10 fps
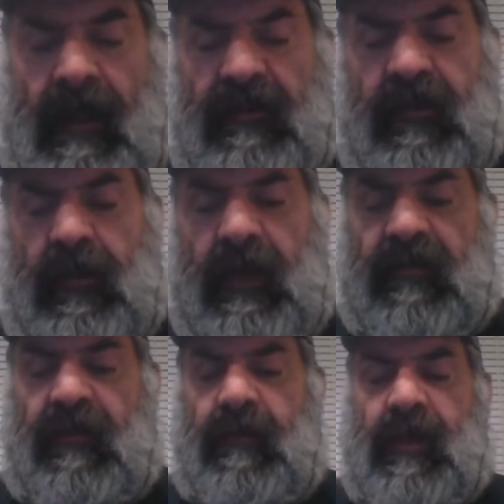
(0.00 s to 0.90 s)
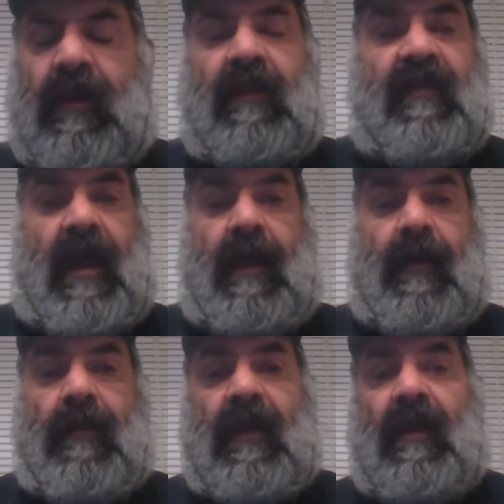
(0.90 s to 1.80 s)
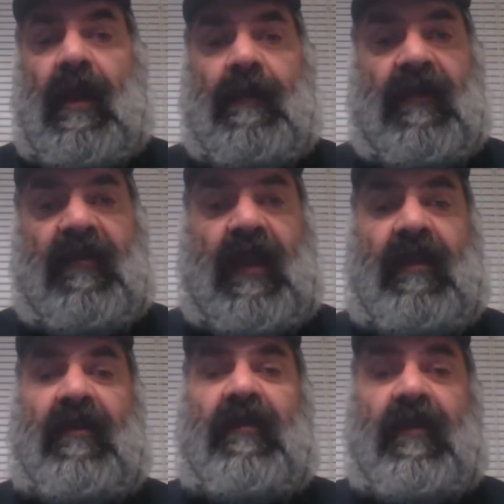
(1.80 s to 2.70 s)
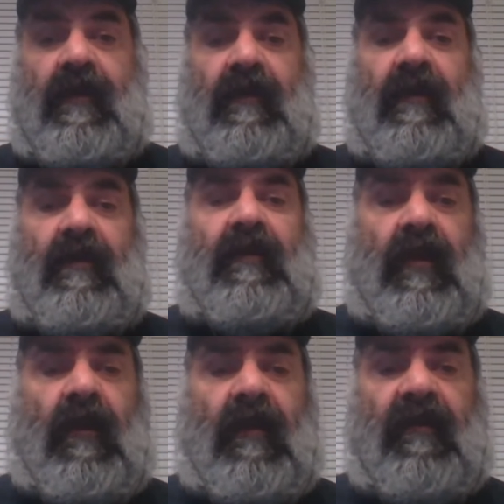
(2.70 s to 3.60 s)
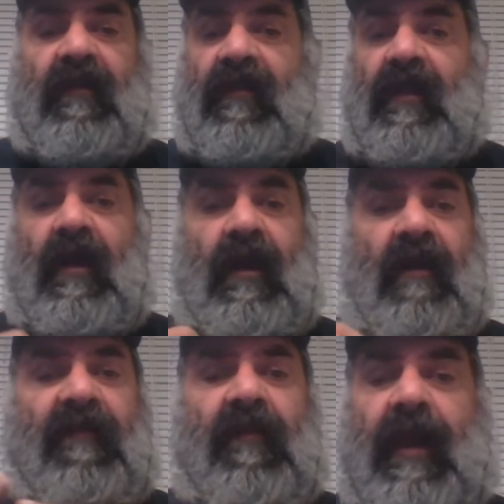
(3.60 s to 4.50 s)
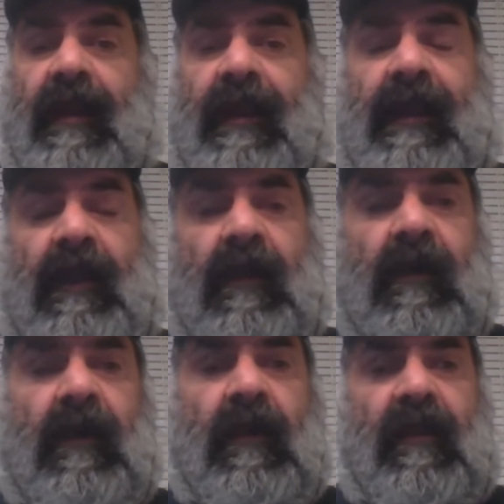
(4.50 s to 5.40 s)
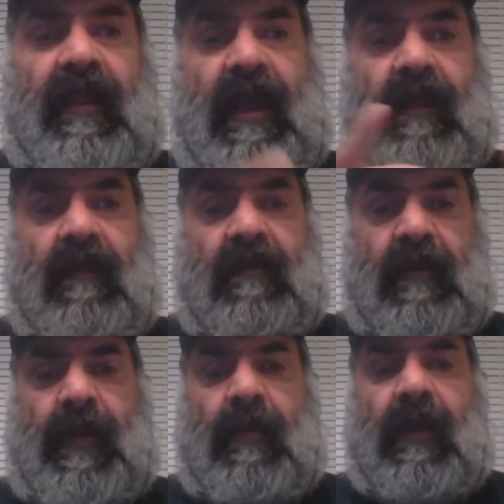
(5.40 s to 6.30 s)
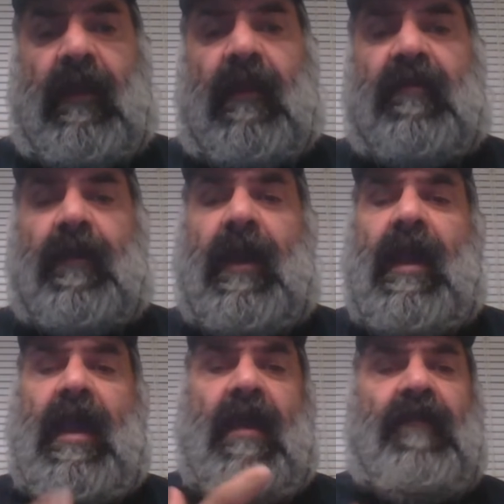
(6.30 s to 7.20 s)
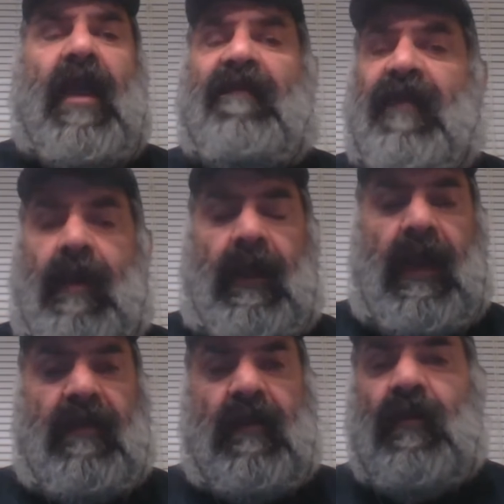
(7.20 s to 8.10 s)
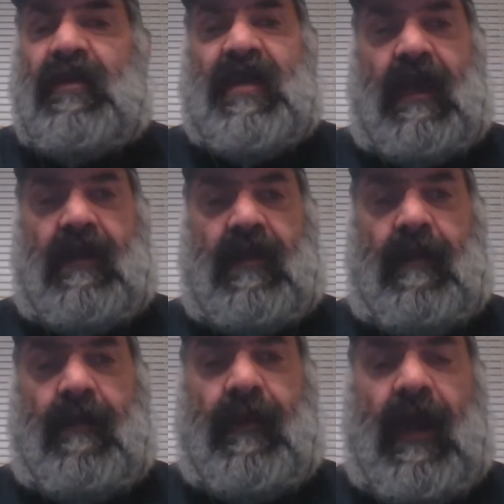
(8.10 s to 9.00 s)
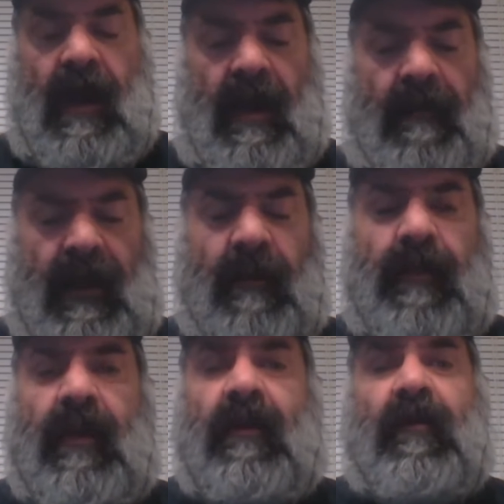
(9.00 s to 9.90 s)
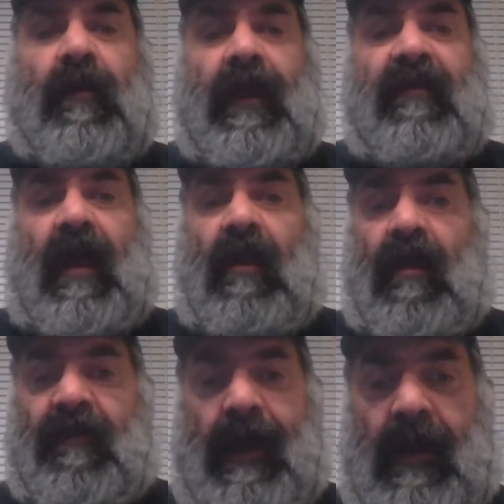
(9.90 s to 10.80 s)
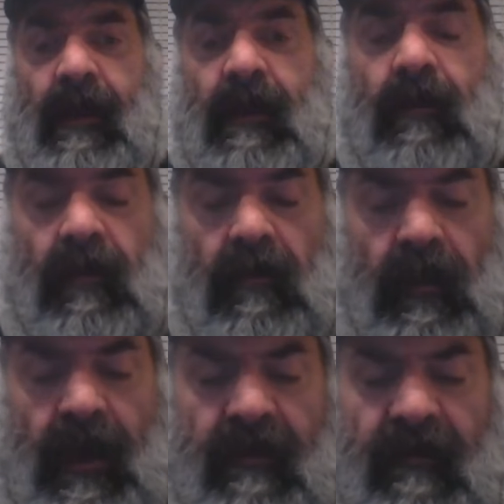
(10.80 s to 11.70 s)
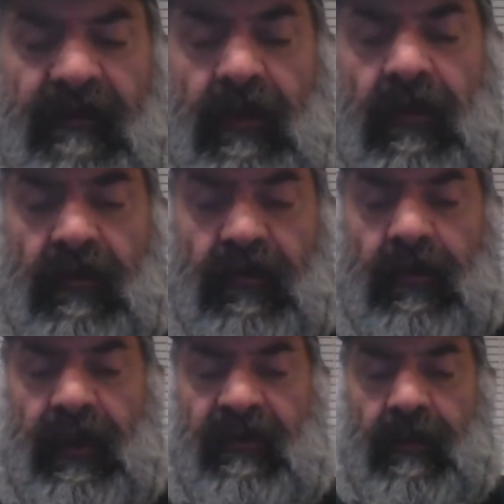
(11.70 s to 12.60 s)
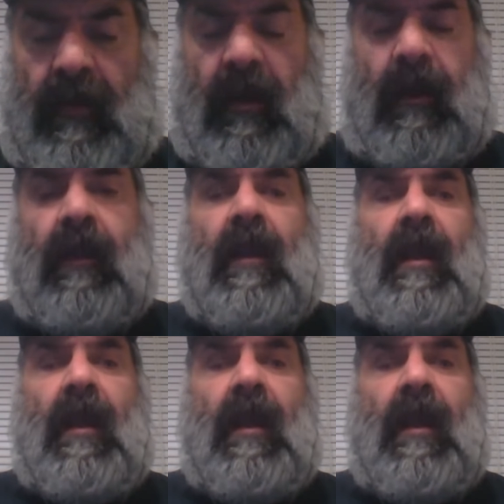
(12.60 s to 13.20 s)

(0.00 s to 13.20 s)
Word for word: In two weeks period of time, I'm gonna I'm gonna say this to you as just a, a friendly thing to people that can listen. If you have family out there, reach out to them. Um, in a period of two weeks, I lost my aunt and uncle. We had funerals two weeks apart.